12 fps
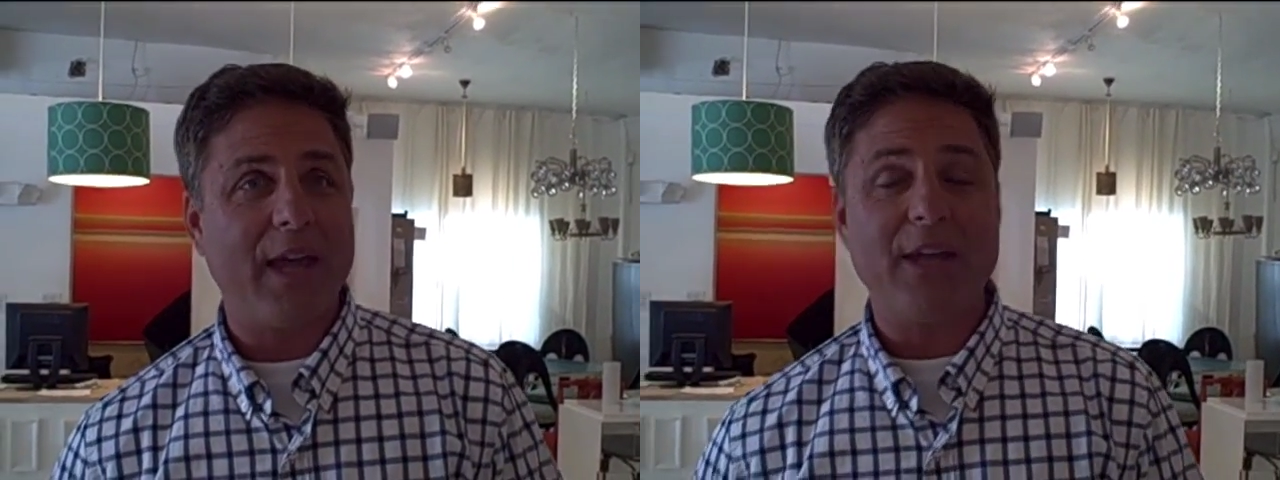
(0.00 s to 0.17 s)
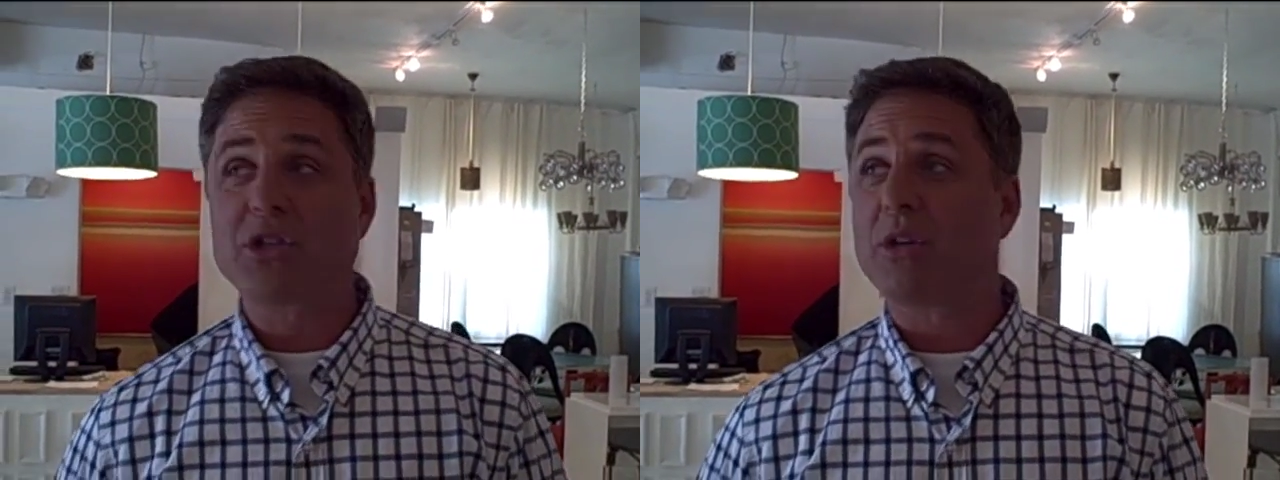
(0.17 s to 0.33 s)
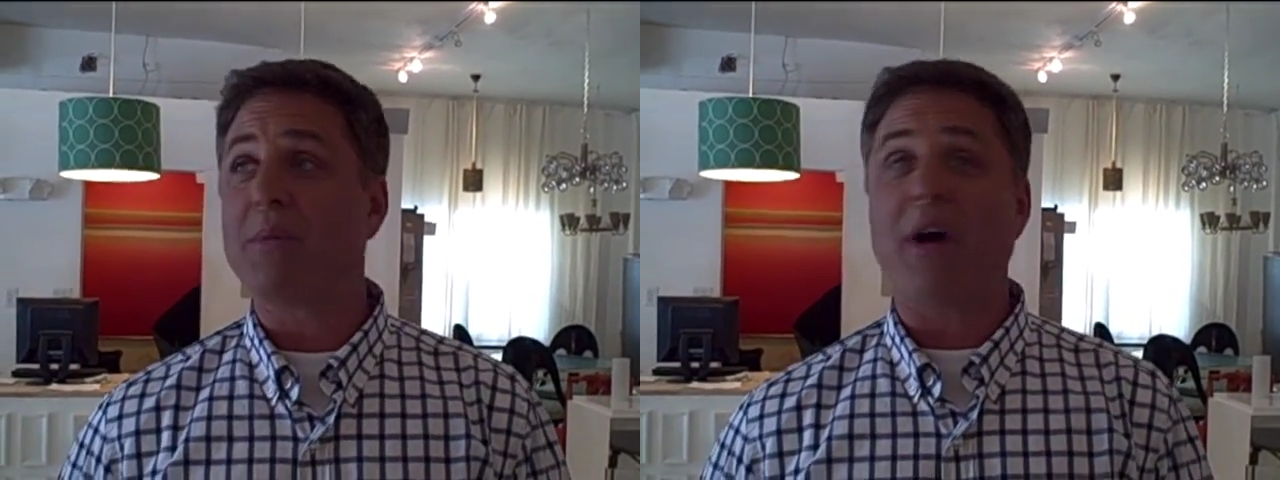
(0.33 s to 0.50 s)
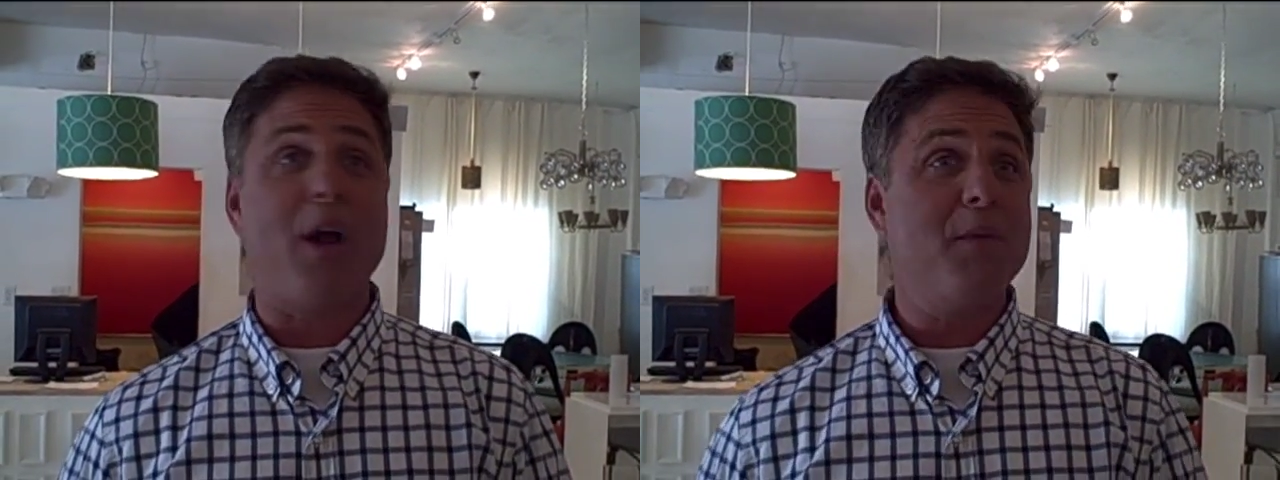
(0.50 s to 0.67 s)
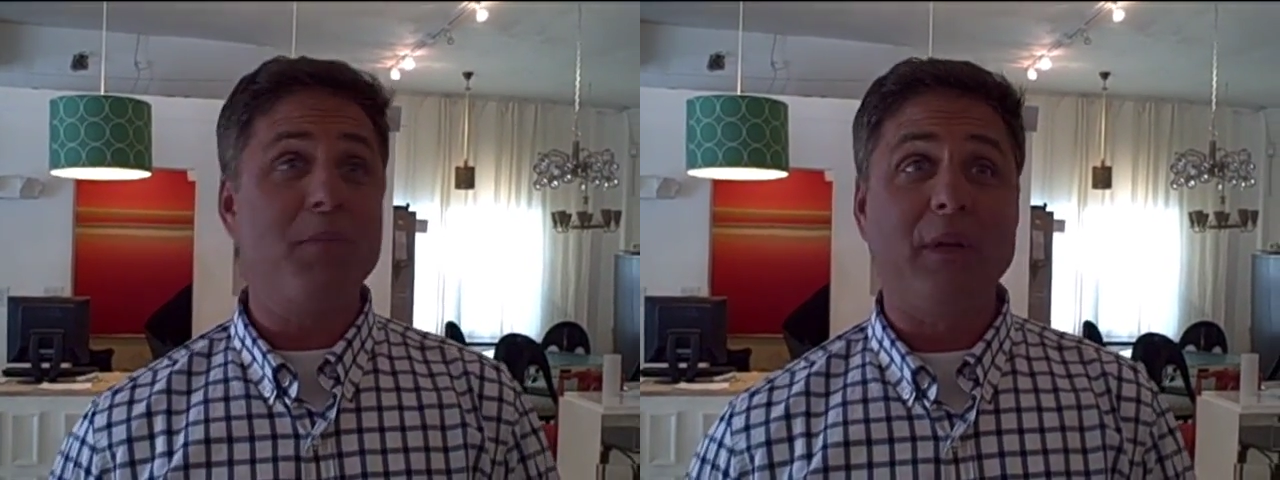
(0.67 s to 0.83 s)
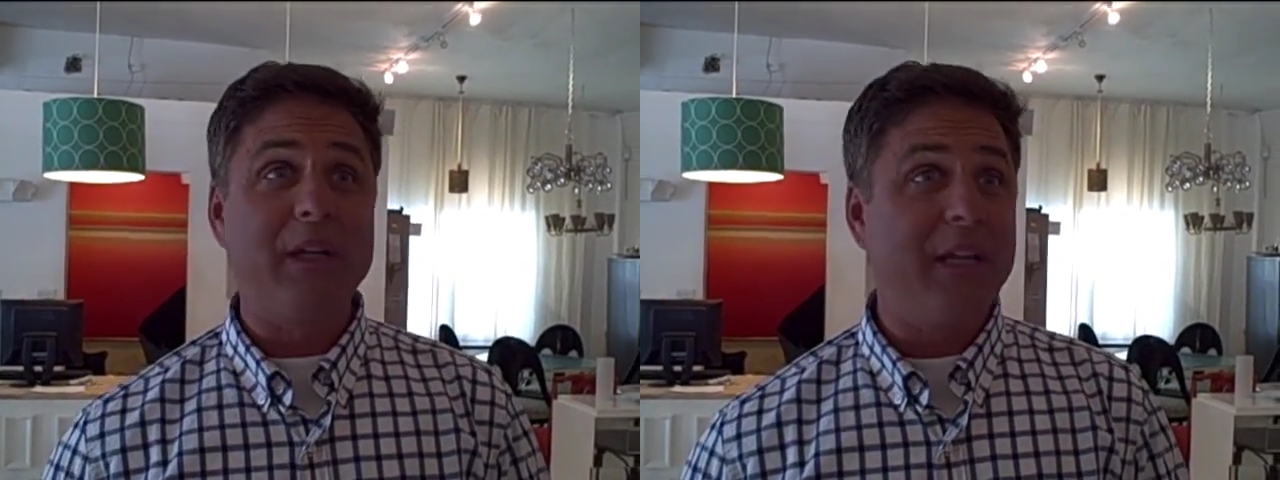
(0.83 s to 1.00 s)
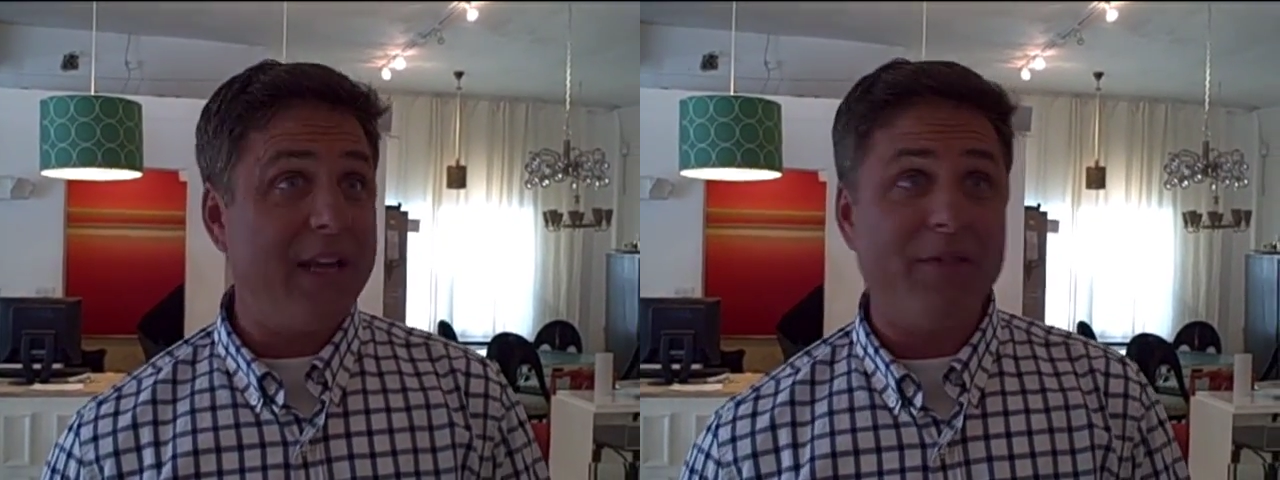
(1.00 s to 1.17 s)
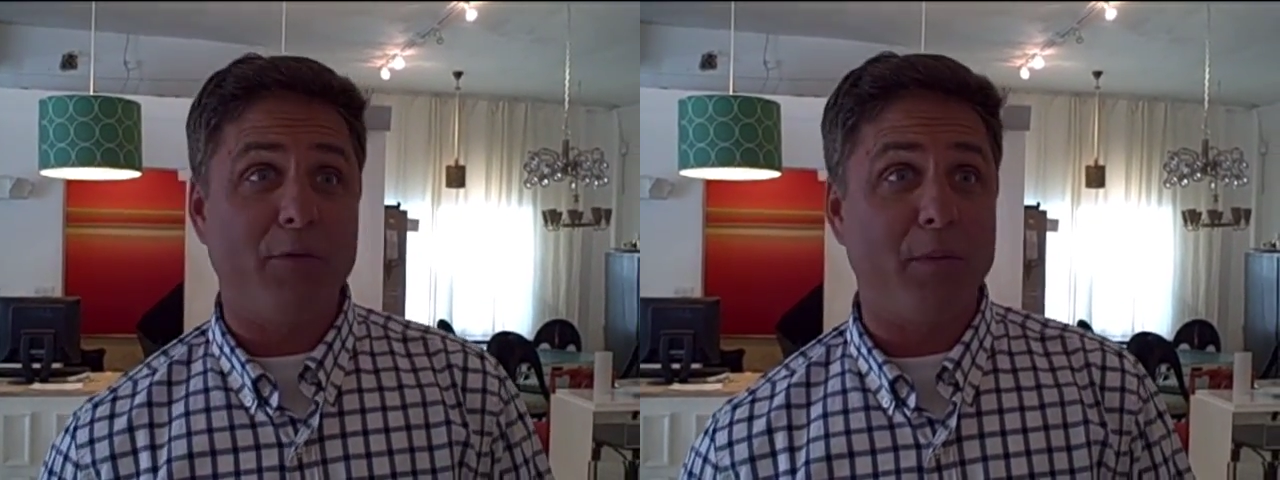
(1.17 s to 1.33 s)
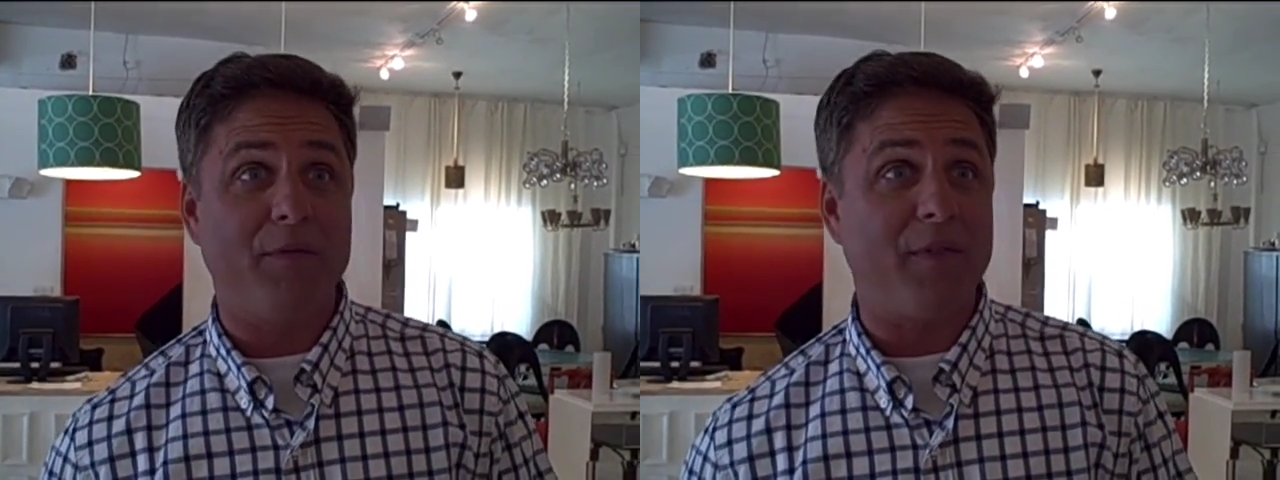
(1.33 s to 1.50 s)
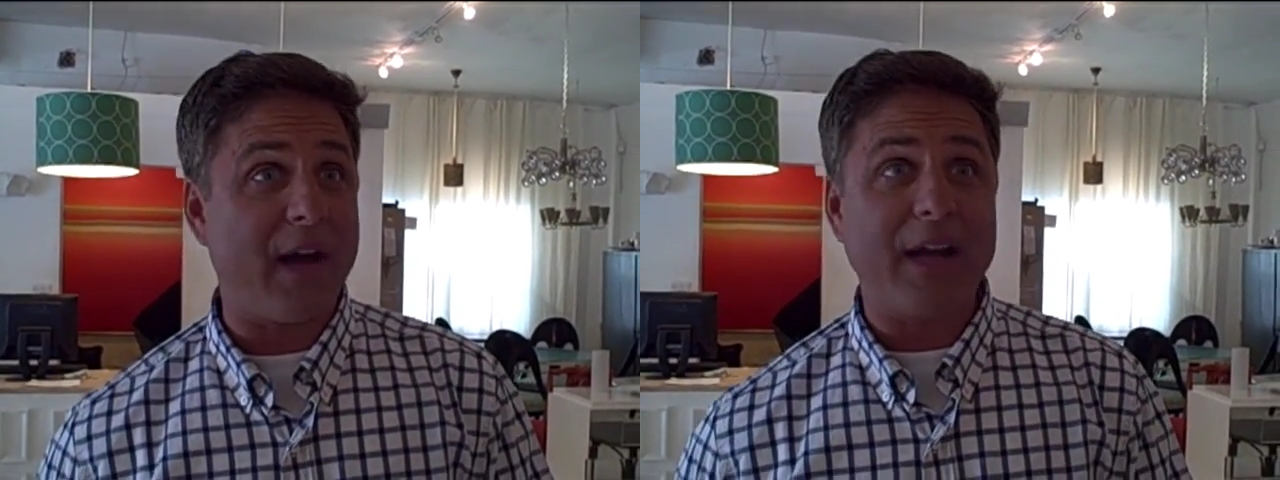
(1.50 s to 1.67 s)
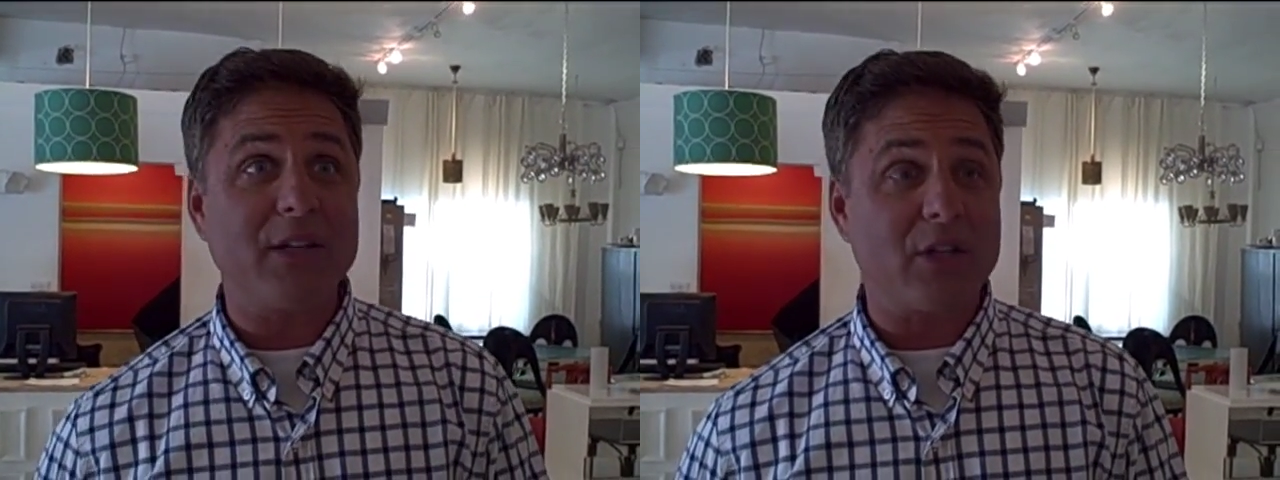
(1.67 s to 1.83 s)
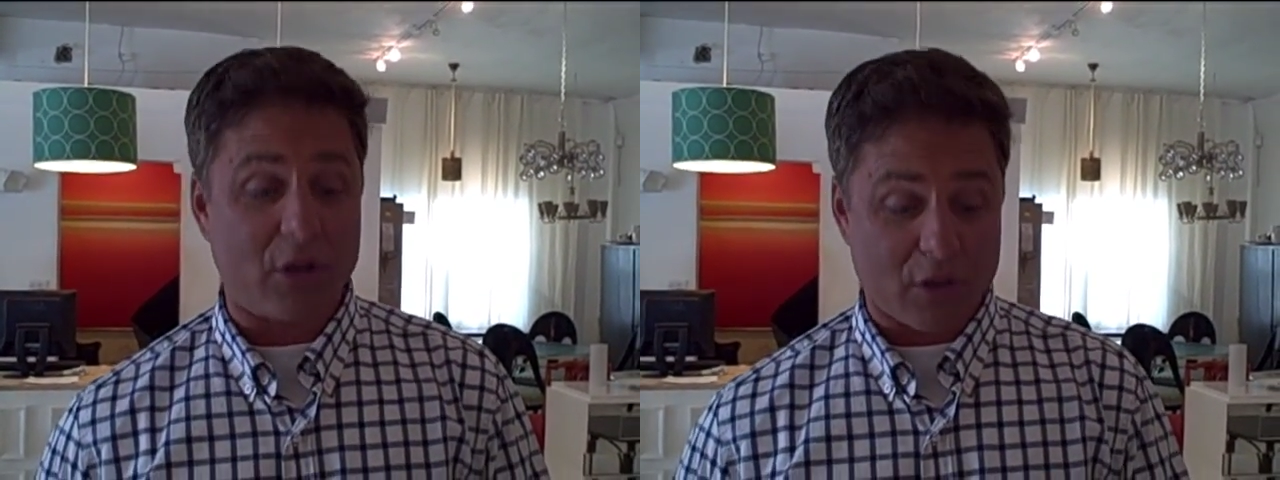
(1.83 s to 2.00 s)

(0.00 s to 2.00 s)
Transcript: And some unbelievable finds there.